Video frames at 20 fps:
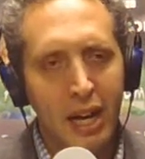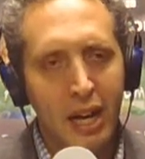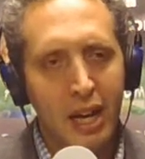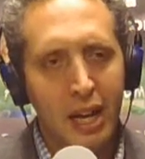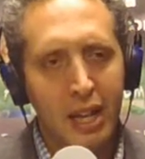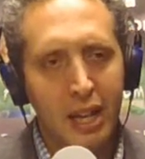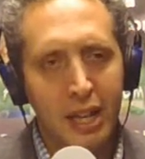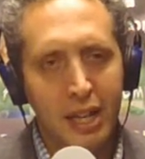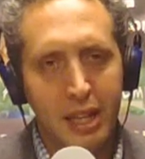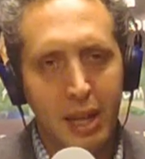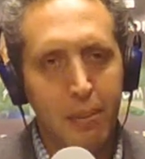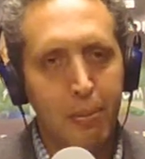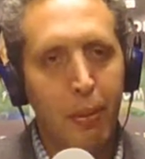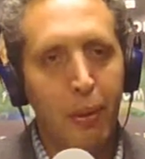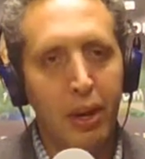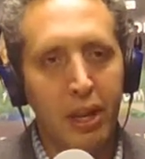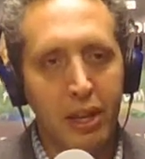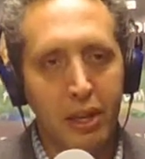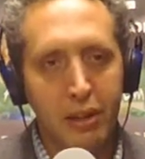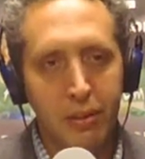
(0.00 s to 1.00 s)
and at that
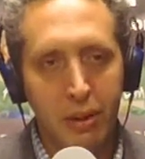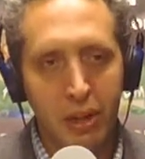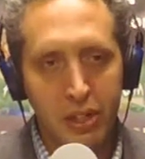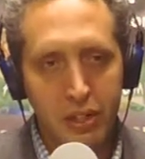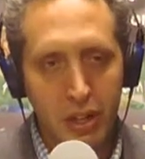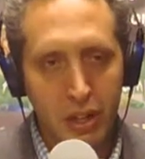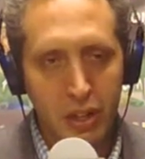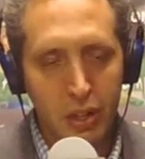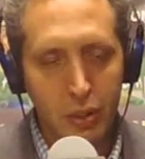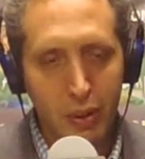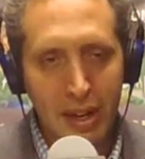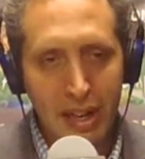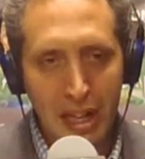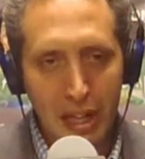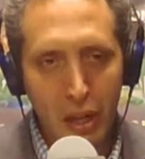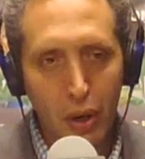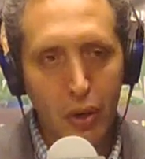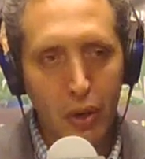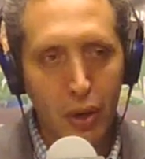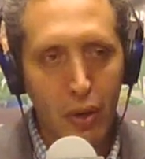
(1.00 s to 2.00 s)
point, you want to start creating the
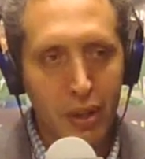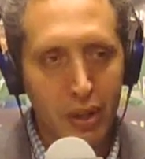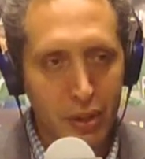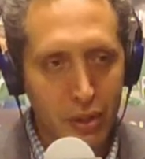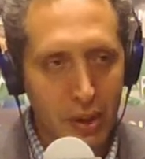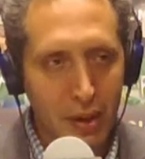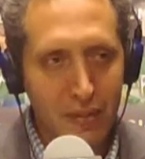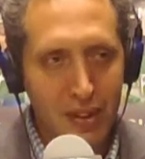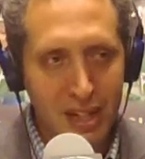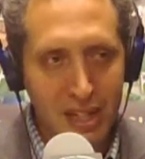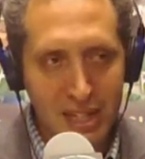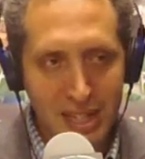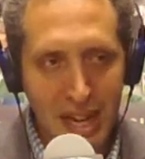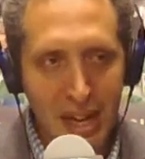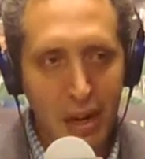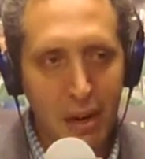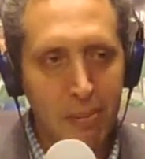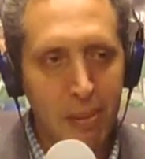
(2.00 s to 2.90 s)
logo and the graphic designer